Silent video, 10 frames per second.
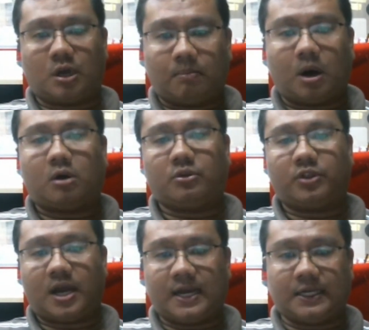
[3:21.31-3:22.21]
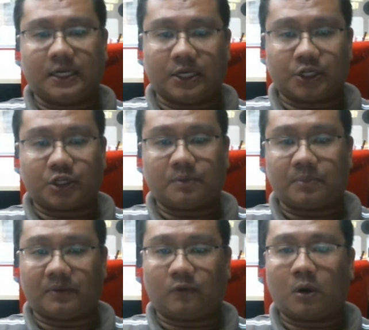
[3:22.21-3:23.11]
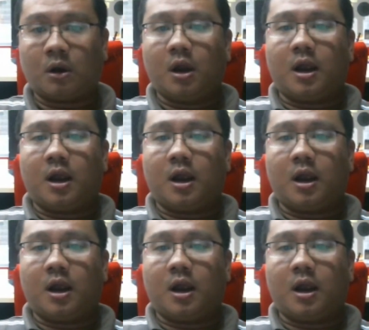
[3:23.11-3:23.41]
about the IT leadership before.